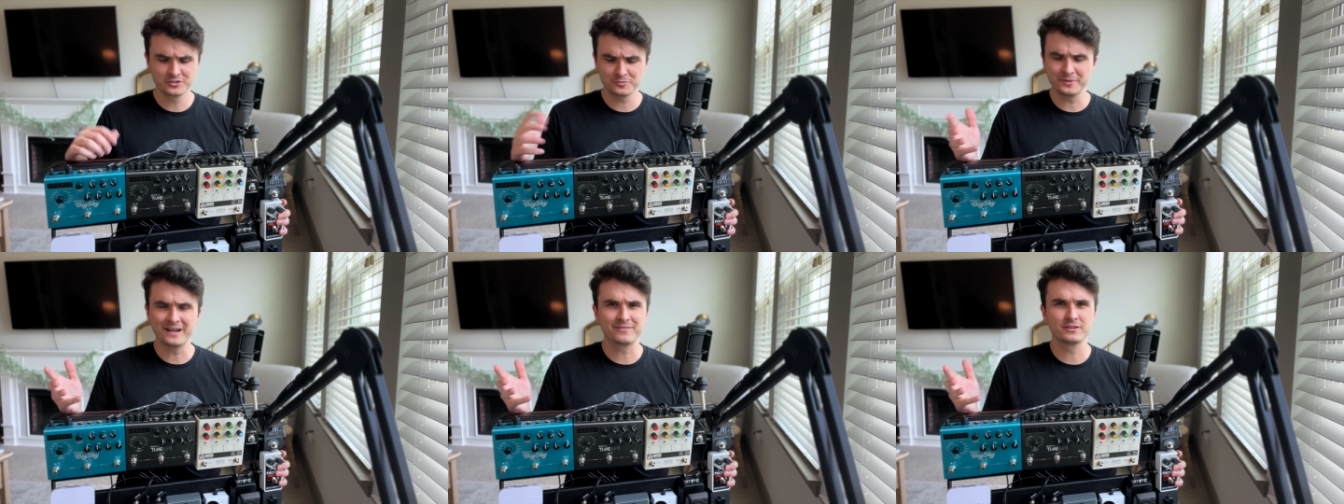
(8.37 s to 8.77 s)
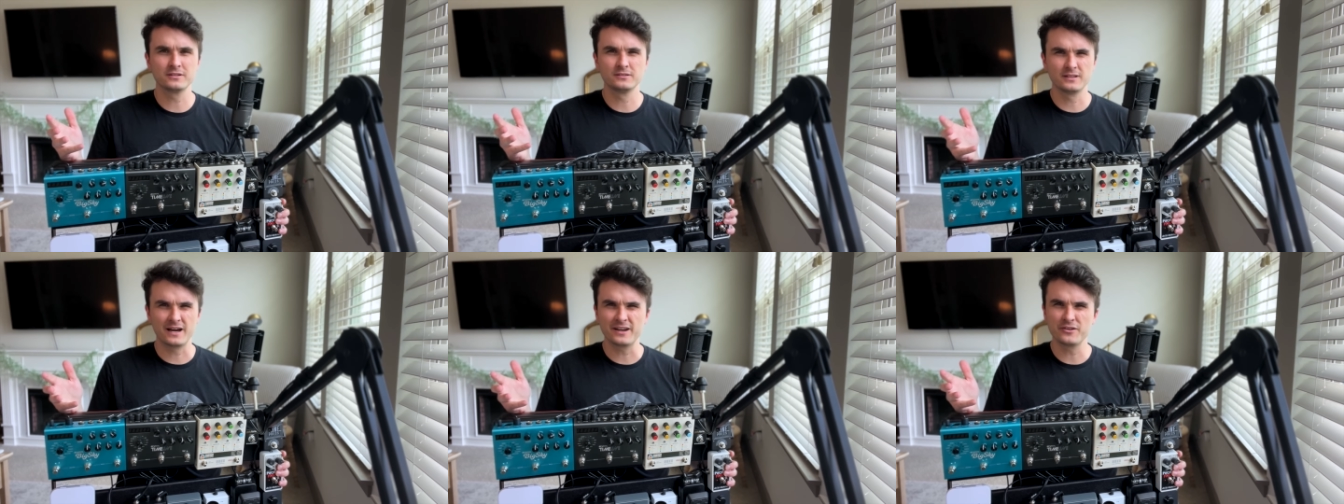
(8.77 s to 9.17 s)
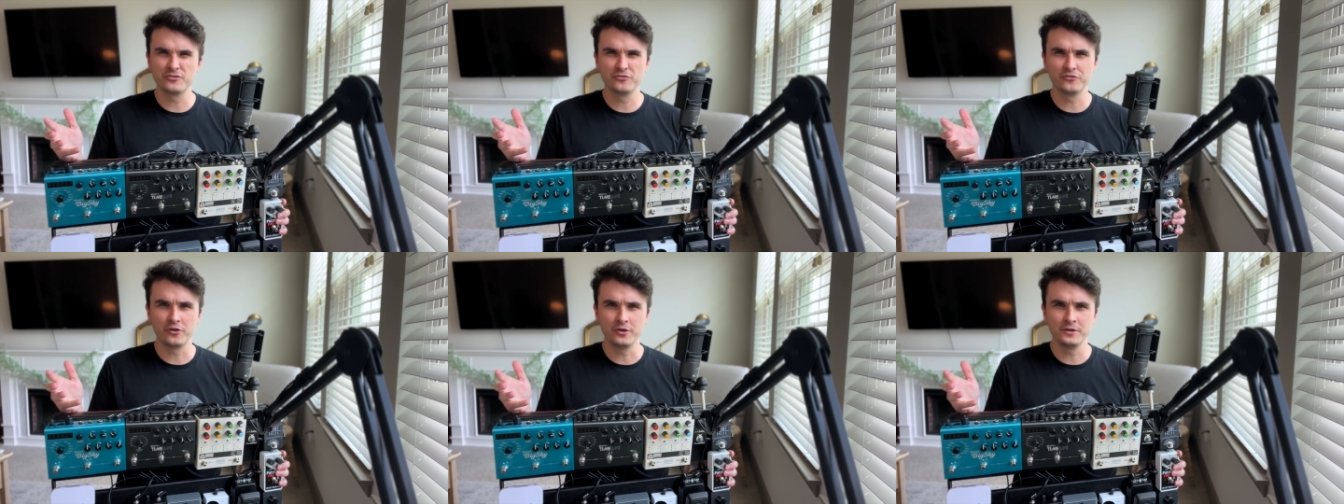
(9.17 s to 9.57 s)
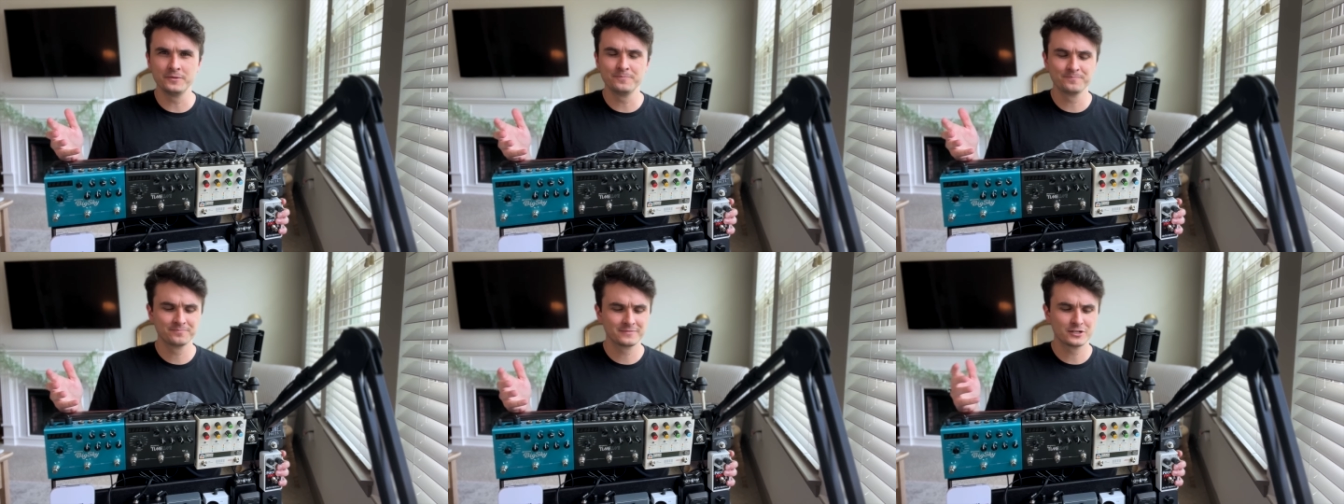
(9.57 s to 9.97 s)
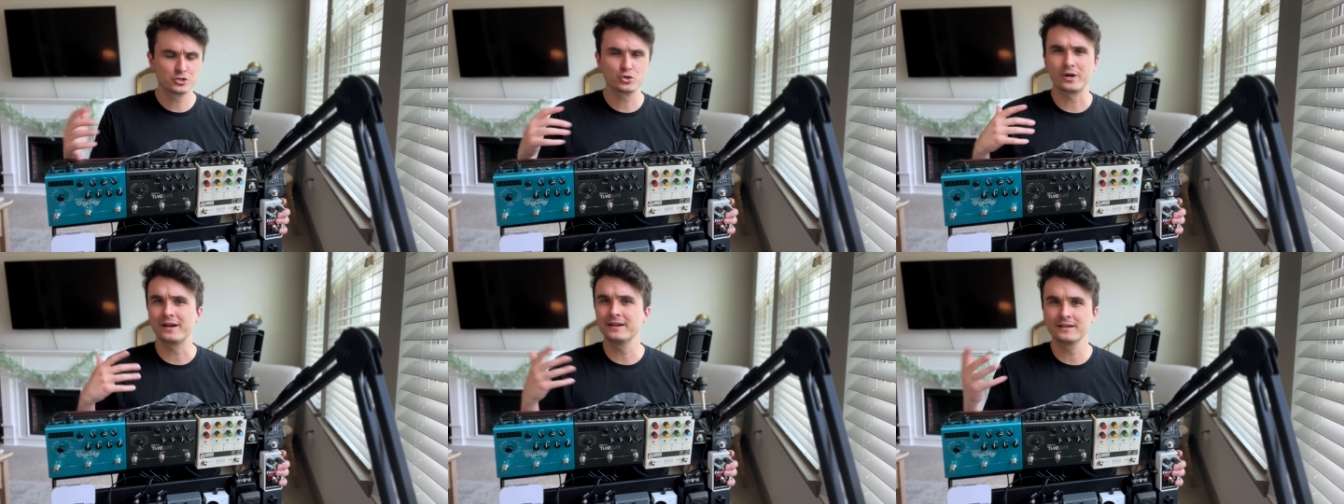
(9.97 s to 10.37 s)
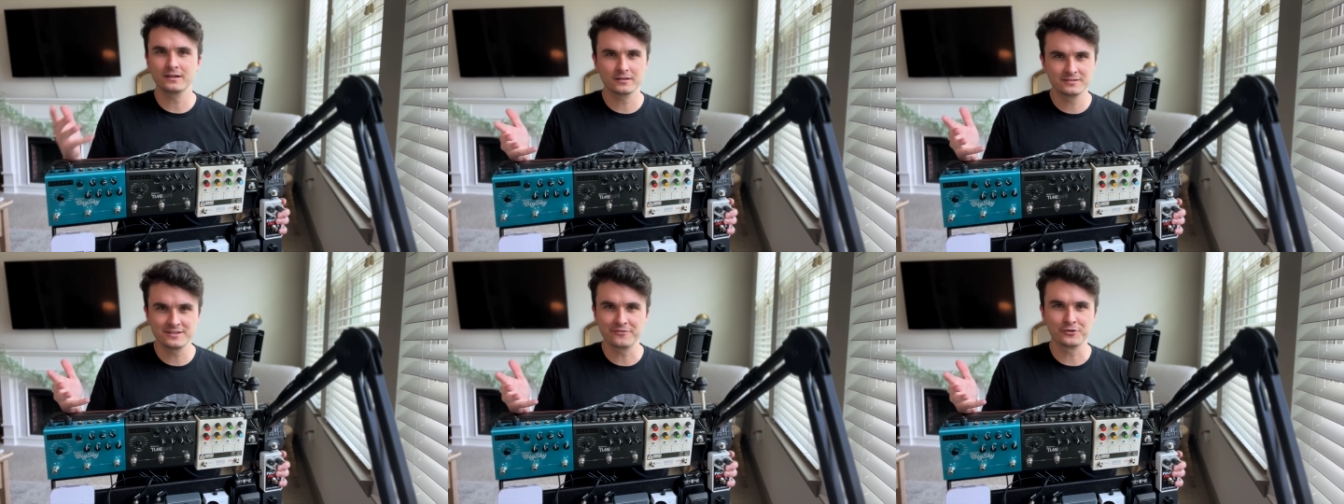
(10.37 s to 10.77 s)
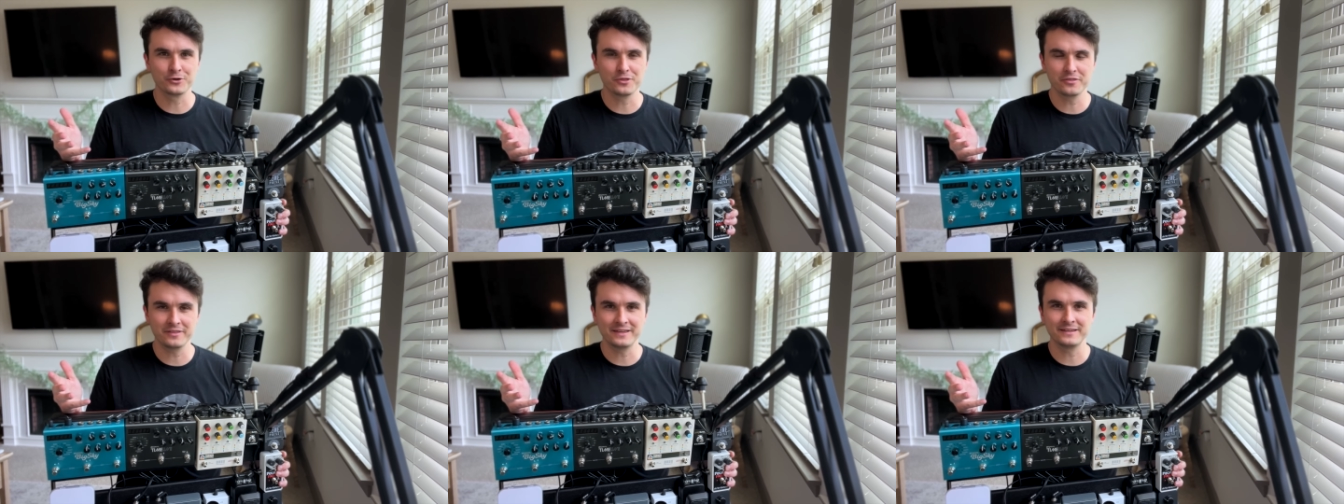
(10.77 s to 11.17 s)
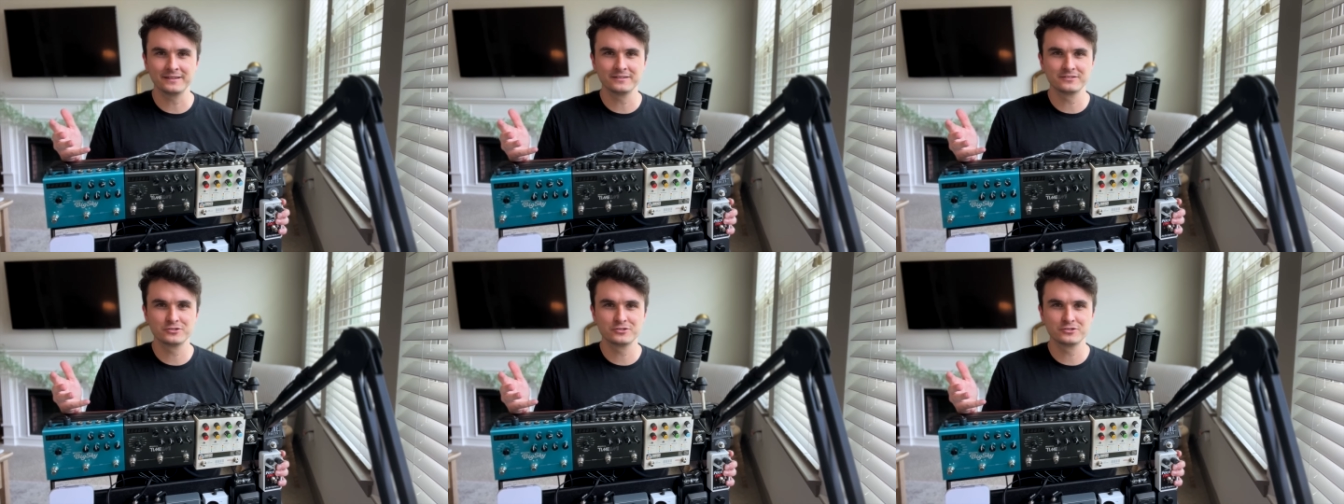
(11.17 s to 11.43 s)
been having a lot of fun trying different things,